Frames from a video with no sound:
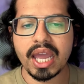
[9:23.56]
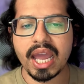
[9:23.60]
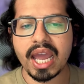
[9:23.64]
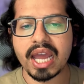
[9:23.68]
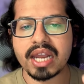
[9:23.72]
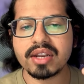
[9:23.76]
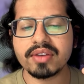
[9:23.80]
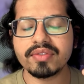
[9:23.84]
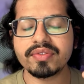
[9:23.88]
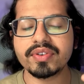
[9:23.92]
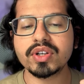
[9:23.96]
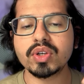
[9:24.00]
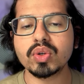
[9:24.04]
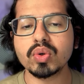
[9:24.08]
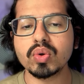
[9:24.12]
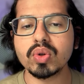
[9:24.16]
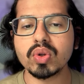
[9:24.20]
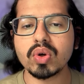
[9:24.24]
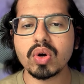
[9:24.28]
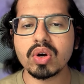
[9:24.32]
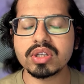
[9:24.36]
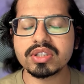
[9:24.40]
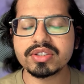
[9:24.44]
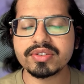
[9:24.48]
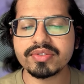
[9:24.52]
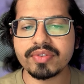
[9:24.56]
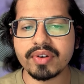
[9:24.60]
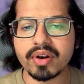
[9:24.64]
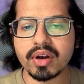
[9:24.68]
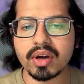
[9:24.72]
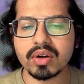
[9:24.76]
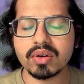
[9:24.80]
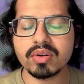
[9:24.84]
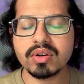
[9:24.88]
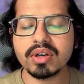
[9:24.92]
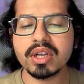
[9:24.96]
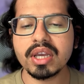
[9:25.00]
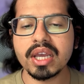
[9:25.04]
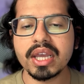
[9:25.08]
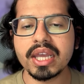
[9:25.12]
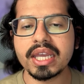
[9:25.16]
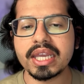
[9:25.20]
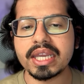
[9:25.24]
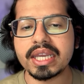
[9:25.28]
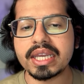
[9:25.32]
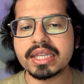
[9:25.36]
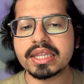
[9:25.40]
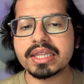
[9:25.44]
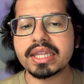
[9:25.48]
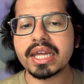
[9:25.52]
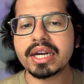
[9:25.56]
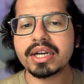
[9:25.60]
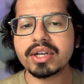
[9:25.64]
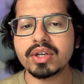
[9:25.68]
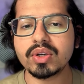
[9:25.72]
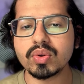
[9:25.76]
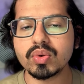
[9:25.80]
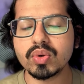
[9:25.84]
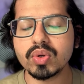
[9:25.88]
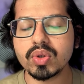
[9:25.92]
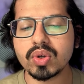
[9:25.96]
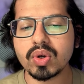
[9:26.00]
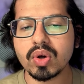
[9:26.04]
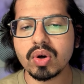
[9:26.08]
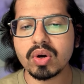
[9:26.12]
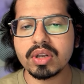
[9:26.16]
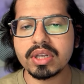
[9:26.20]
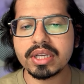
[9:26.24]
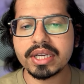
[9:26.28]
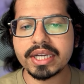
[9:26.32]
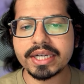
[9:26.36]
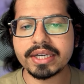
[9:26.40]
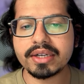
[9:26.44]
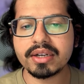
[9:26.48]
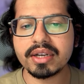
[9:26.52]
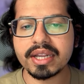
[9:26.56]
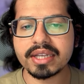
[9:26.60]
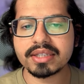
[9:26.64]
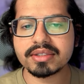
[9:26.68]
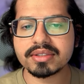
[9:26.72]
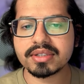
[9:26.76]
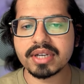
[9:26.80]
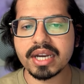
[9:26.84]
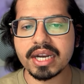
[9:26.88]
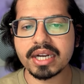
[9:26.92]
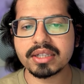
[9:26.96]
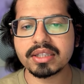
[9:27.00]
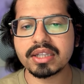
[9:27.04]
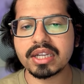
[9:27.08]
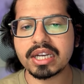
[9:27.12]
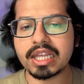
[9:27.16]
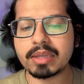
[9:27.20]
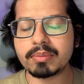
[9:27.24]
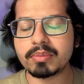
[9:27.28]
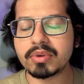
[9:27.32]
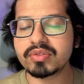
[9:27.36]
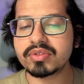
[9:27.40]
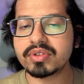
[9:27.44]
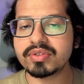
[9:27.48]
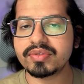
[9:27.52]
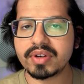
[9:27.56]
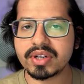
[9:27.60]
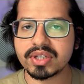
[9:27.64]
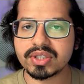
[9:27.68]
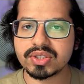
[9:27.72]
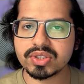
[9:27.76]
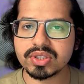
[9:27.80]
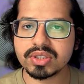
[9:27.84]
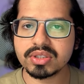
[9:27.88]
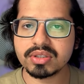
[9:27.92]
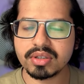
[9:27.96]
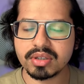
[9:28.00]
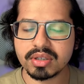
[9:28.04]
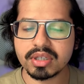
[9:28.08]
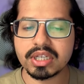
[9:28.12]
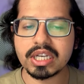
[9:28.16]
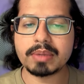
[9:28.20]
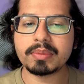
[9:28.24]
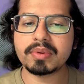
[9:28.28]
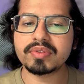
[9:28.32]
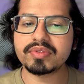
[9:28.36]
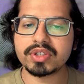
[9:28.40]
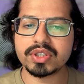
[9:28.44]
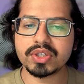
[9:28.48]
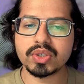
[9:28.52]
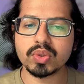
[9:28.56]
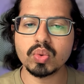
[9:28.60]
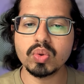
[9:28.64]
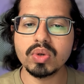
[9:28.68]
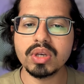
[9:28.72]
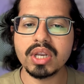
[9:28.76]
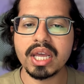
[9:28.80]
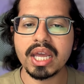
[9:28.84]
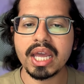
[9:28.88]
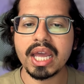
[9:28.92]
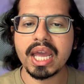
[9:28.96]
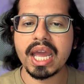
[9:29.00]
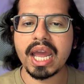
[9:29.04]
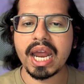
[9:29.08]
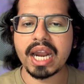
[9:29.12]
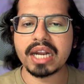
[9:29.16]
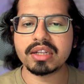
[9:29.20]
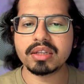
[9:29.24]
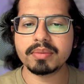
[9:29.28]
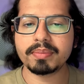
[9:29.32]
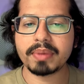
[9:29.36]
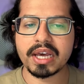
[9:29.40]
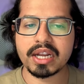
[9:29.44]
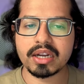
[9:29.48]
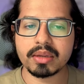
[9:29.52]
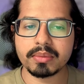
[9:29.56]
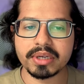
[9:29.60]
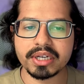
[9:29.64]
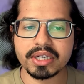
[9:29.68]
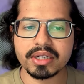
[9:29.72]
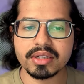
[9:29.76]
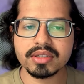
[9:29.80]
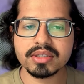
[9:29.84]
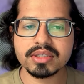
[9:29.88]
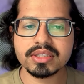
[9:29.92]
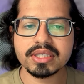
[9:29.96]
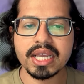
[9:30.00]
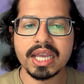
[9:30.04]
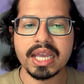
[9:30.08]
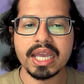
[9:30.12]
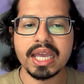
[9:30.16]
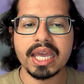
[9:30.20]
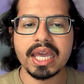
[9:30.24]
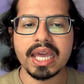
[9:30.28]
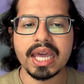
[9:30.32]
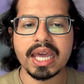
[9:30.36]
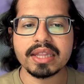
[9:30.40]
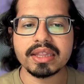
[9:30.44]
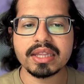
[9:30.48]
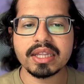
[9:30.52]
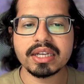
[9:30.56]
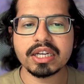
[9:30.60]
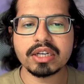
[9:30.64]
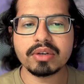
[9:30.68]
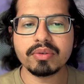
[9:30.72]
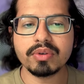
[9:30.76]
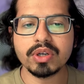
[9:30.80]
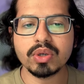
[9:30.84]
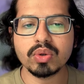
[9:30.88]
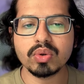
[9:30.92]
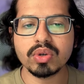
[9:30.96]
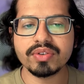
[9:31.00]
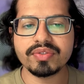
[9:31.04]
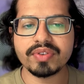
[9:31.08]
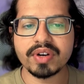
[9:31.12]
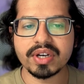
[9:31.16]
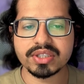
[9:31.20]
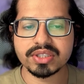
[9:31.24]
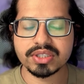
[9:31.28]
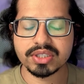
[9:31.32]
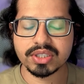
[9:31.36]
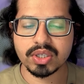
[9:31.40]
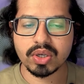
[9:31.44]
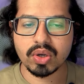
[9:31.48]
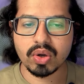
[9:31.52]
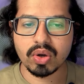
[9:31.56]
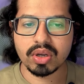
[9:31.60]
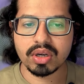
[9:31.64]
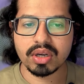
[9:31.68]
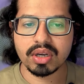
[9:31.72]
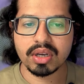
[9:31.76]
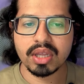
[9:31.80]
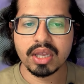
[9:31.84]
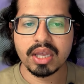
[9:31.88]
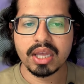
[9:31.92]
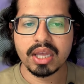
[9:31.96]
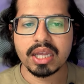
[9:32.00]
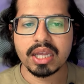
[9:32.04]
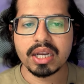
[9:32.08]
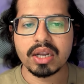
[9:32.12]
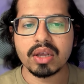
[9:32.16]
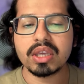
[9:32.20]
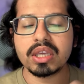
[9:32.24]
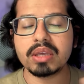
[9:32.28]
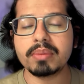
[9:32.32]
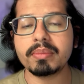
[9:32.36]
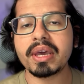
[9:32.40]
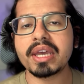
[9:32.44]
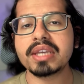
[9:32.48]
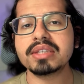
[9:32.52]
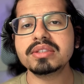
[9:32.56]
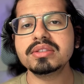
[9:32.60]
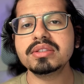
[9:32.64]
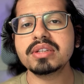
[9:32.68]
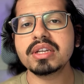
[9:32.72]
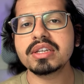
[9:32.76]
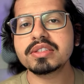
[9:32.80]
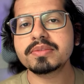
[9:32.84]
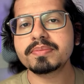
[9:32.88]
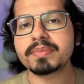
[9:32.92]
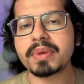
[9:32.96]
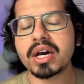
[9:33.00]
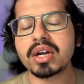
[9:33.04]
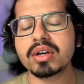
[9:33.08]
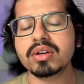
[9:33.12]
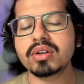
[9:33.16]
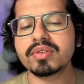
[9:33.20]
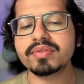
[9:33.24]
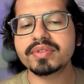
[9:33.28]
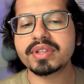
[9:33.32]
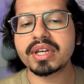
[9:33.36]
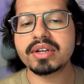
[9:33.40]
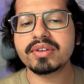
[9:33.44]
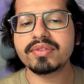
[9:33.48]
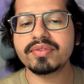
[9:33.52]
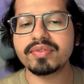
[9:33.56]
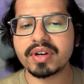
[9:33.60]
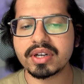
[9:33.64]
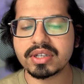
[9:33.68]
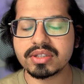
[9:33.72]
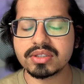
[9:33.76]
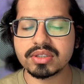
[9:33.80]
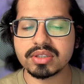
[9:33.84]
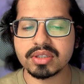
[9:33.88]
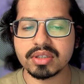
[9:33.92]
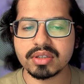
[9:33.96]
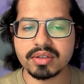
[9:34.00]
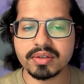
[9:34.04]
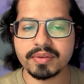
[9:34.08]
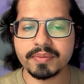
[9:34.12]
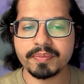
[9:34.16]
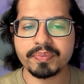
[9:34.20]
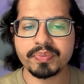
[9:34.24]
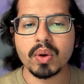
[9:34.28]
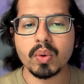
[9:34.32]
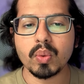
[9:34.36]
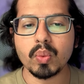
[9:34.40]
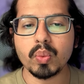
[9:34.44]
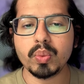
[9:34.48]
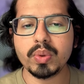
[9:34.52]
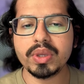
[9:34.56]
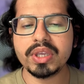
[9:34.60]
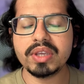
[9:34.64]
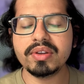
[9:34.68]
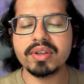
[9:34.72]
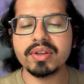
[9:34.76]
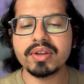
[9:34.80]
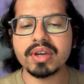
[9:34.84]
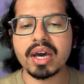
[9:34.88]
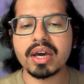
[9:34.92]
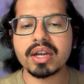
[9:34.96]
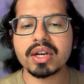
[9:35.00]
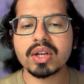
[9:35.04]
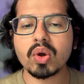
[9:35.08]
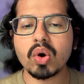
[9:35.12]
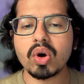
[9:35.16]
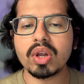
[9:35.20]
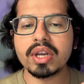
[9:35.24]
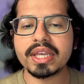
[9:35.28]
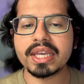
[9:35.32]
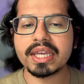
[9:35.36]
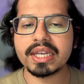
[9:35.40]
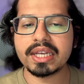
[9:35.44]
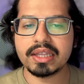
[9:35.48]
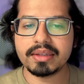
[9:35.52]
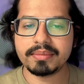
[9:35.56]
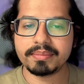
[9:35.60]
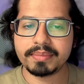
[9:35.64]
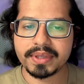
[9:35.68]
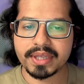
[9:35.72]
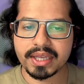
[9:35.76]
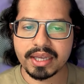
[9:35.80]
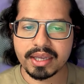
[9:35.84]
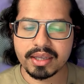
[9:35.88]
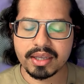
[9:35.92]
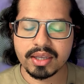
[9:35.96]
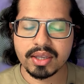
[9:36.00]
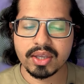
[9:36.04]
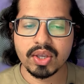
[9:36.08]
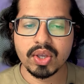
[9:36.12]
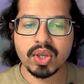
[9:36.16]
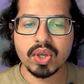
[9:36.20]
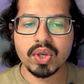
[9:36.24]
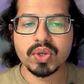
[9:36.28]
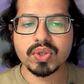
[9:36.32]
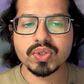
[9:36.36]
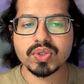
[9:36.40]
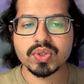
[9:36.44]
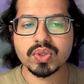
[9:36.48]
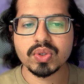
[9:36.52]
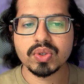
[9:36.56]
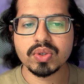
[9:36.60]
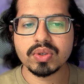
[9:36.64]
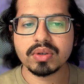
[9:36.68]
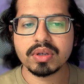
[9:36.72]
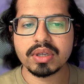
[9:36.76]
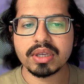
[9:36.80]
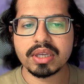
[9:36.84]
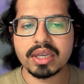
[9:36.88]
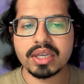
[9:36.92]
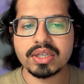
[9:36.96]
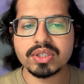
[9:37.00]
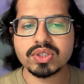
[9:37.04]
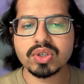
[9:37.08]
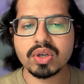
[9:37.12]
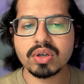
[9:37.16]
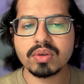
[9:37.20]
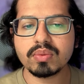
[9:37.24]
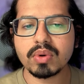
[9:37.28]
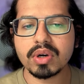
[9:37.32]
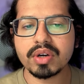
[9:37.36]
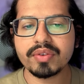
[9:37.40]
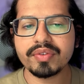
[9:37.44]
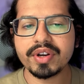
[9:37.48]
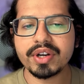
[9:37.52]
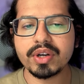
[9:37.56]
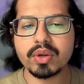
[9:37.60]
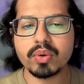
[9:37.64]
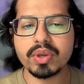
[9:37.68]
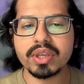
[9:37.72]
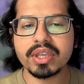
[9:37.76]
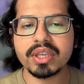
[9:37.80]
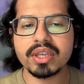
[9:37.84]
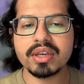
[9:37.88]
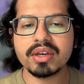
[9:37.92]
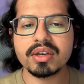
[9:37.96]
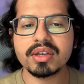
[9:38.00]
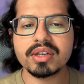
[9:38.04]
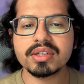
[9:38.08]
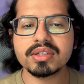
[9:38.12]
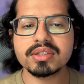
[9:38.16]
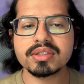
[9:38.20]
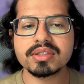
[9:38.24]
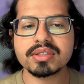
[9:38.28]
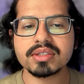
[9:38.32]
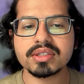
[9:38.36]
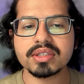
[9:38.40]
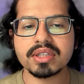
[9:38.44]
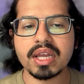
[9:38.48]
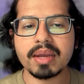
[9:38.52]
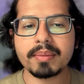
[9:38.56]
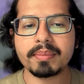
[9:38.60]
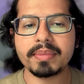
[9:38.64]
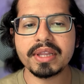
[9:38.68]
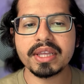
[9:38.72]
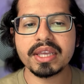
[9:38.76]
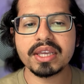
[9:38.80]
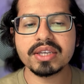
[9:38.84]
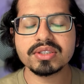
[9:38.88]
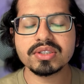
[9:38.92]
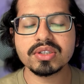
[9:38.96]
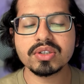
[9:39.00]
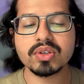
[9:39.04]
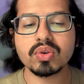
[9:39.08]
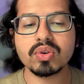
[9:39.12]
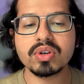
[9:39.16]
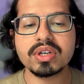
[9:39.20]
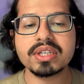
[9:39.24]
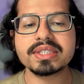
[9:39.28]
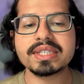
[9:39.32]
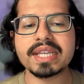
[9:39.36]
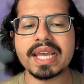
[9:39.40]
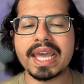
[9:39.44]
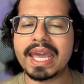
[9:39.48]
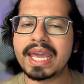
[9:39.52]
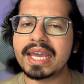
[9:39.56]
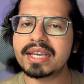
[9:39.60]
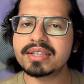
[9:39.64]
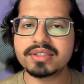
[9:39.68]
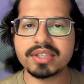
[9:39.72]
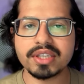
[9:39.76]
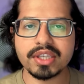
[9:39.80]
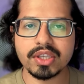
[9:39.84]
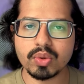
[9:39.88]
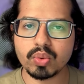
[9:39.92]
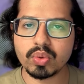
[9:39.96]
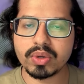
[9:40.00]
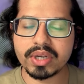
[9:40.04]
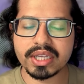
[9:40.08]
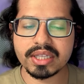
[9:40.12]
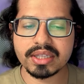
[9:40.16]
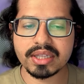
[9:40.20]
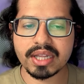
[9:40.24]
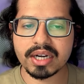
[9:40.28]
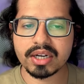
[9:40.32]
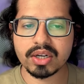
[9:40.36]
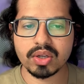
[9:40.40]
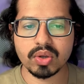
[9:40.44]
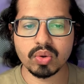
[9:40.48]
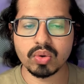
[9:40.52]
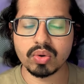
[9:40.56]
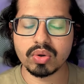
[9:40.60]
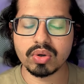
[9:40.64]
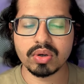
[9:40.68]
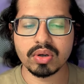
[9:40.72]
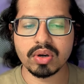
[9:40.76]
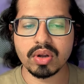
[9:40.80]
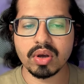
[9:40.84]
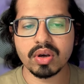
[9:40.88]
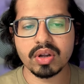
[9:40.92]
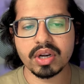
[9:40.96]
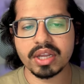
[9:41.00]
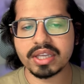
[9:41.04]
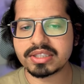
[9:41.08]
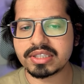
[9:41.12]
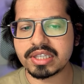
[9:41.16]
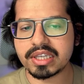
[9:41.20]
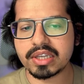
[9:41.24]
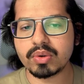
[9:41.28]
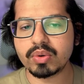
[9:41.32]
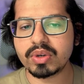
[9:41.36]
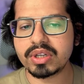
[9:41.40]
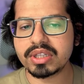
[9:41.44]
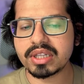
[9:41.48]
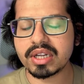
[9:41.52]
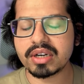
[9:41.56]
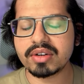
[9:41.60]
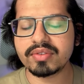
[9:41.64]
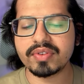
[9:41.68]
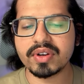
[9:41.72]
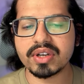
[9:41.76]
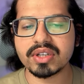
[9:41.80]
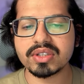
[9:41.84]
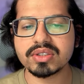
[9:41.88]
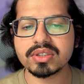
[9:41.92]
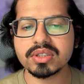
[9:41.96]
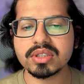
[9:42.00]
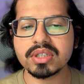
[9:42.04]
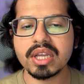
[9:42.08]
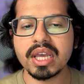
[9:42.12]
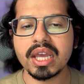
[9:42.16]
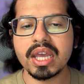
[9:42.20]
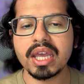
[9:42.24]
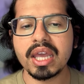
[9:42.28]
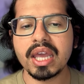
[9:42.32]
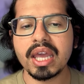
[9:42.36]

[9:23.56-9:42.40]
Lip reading: And if a tool call is found, in that tool call, it will extract the name of the function, name of the tool, and the parameters, and then it will do a function call. Now imagine as part of that function, we are calling an API. So in short, what we are doing here is the application code is executing that code or executing that function.